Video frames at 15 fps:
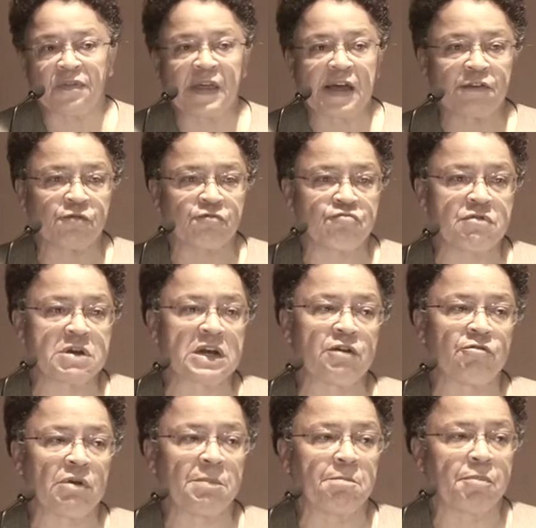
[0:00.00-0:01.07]
And that's
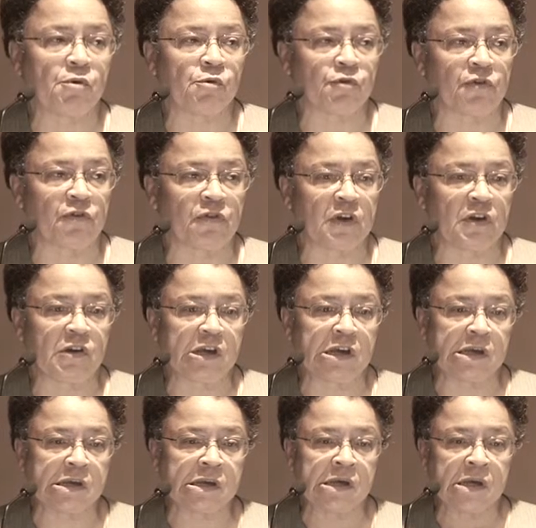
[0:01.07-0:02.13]
really, really important
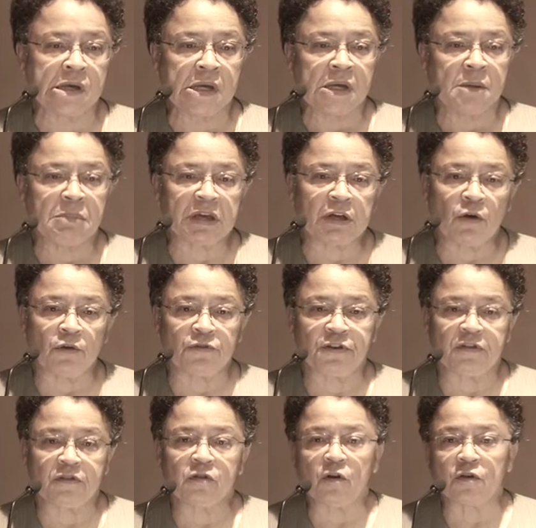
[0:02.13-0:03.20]
indeed. Because
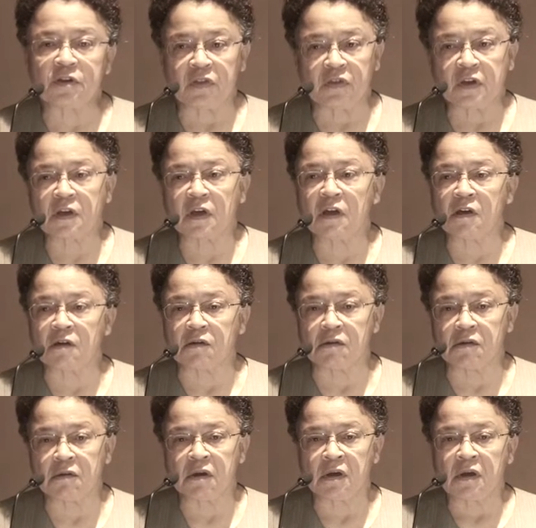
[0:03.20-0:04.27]
it's not in the
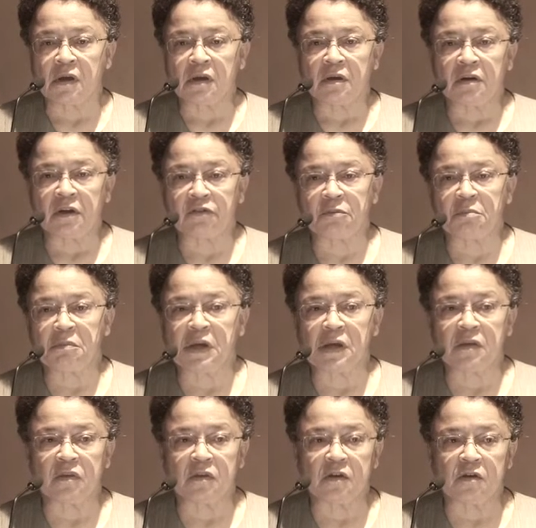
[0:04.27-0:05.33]
Code, doesn't
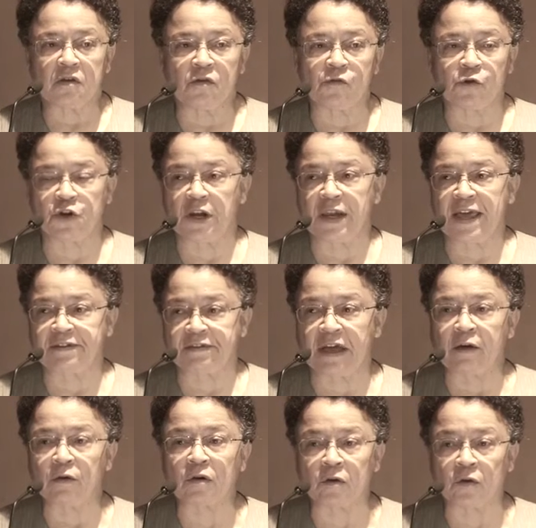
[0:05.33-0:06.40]
mean that you've got a let
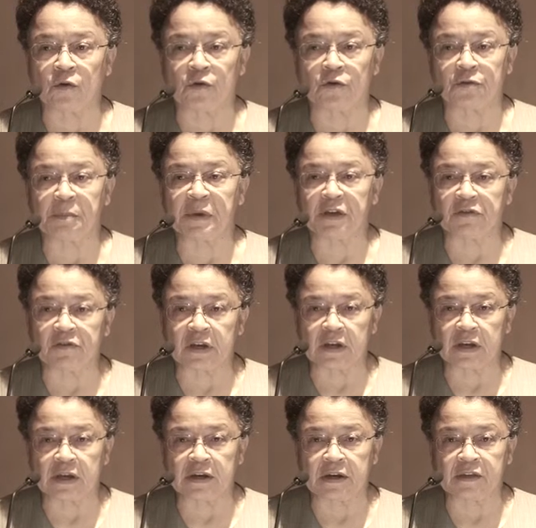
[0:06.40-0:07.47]
out clause,
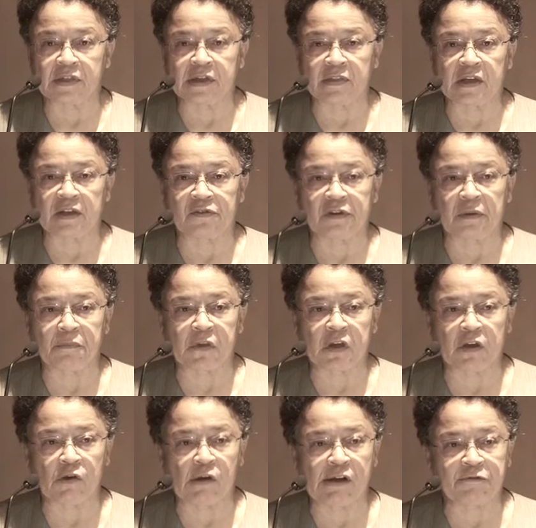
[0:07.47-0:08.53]
basically, and I think that's
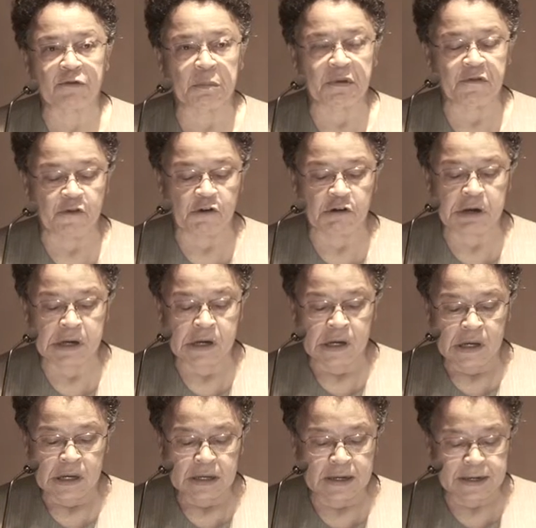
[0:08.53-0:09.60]
something you have to be very
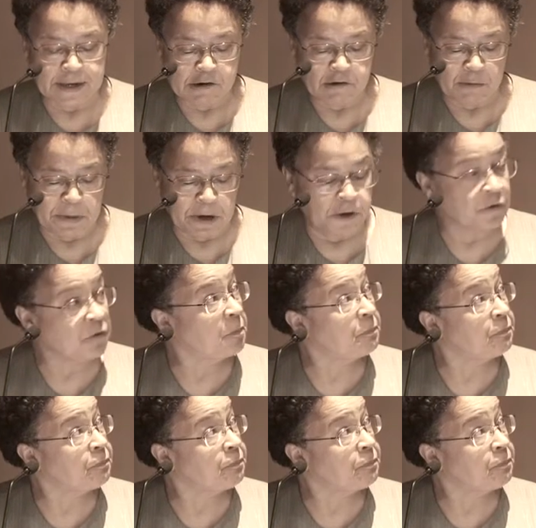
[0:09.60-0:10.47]
clear about.